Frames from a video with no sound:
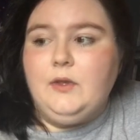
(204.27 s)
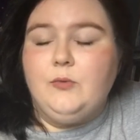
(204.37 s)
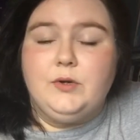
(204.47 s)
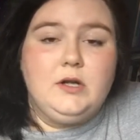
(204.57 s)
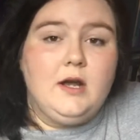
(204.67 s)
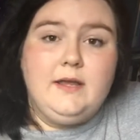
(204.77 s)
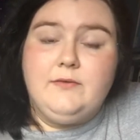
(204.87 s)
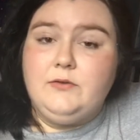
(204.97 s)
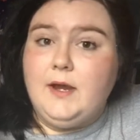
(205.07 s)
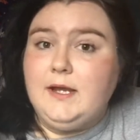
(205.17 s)
Would not
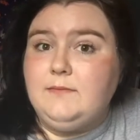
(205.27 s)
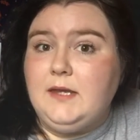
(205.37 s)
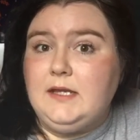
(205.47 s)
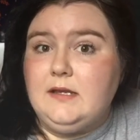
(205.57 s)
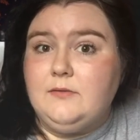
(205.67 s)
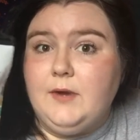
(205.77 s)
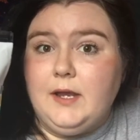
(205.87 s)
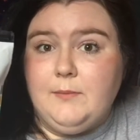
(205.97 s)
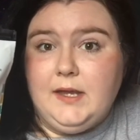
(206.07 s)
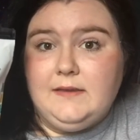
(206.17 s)
even
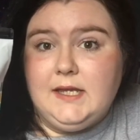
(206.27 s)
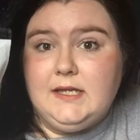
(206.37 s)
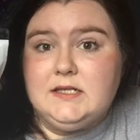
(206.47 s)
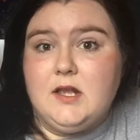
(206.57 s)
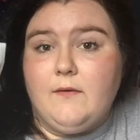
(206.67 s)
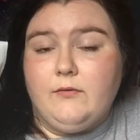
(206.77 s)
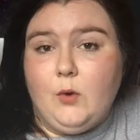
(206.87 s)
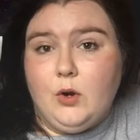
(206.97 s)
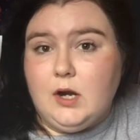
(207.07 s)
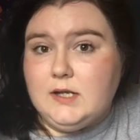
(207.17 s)
recommend these
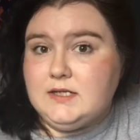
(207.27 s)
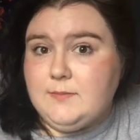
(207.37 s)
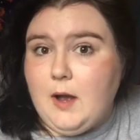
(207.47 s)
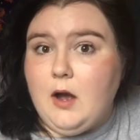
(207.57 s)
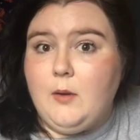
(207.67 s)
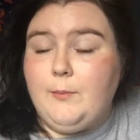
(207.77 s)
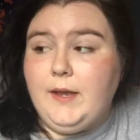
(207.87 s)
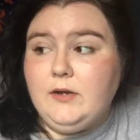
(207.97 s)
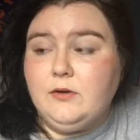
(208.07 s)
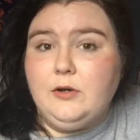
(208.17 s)
for a small
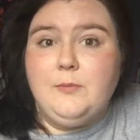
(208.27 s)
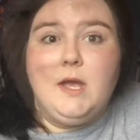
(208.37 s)
bedroom.